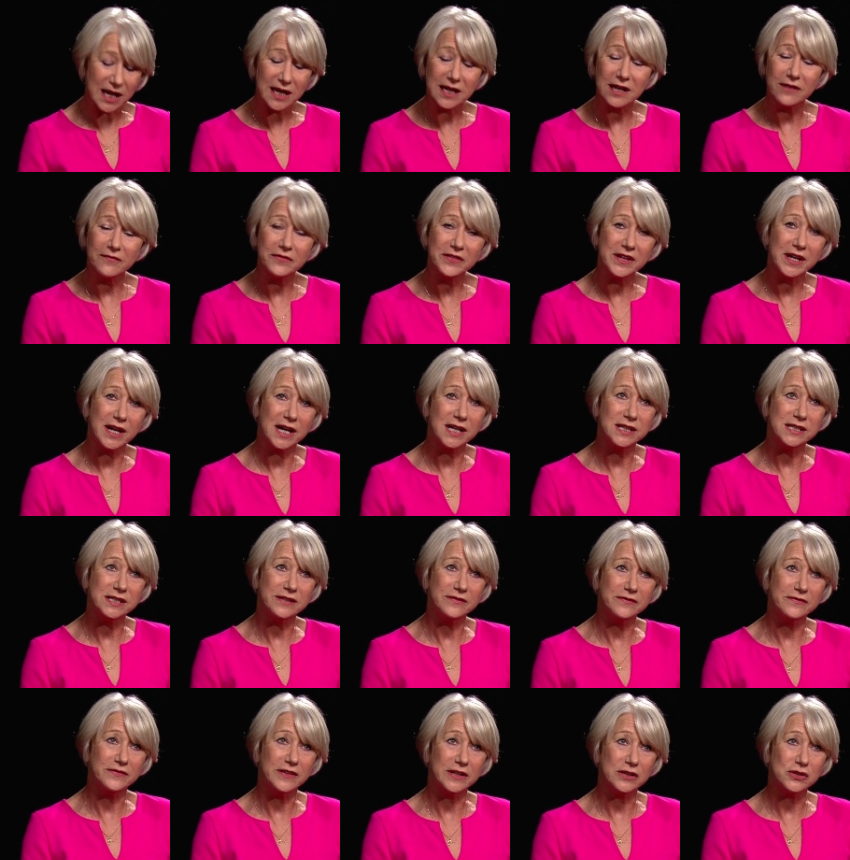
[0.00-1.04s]
I love the
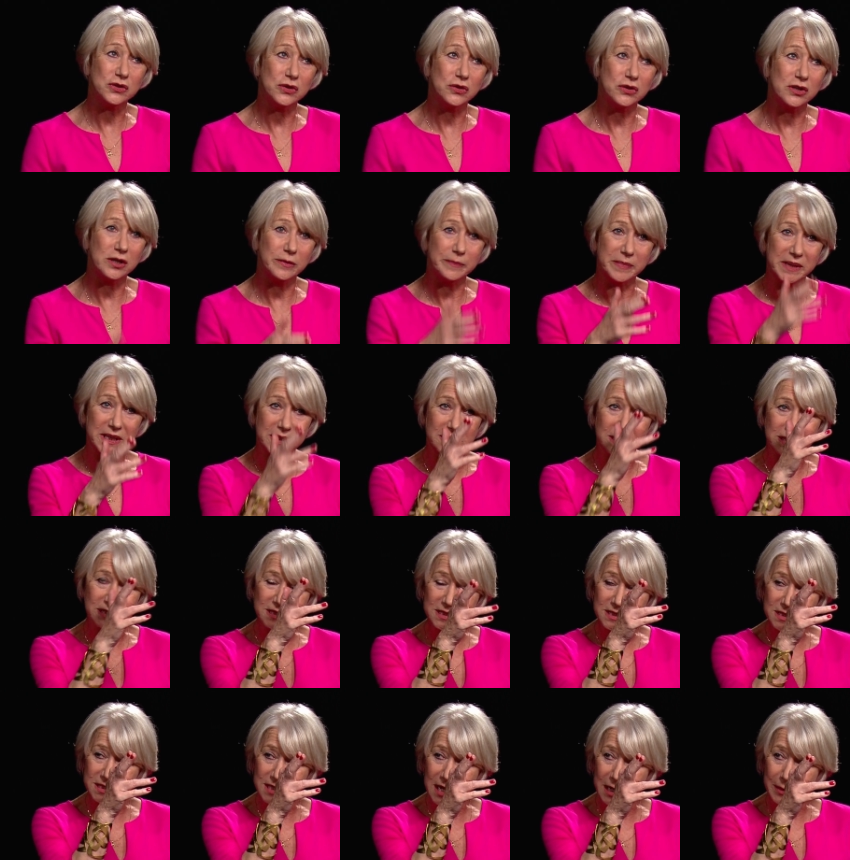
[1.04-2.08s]
idea of Victoria being
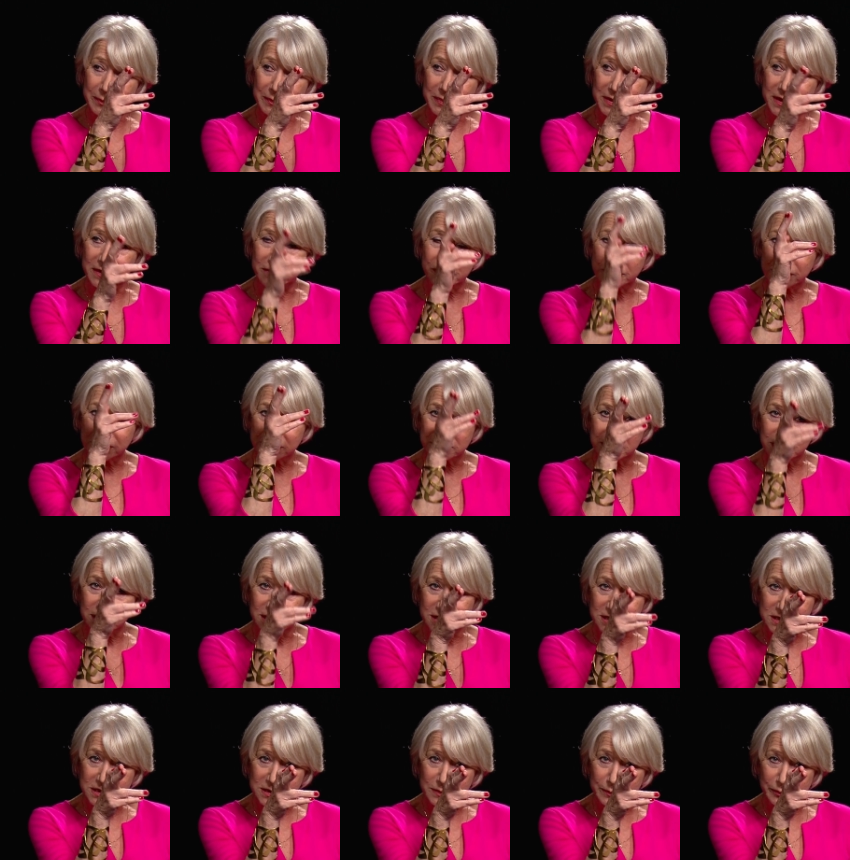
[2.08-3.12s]
the sniper. It,
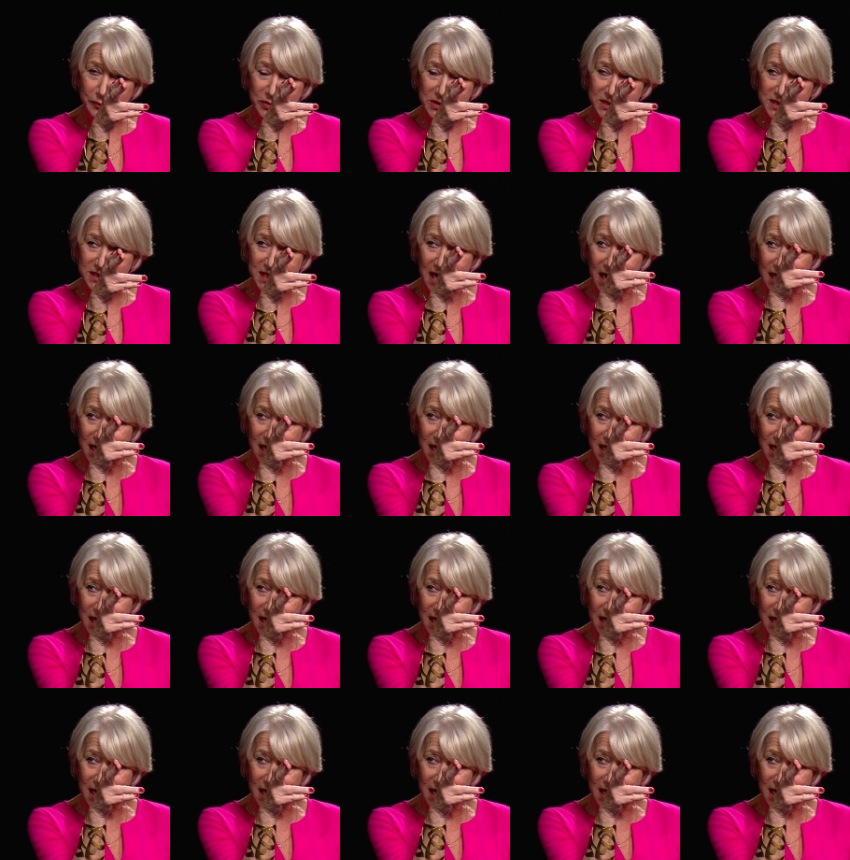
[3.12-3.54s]
mm-hmm. It's precise.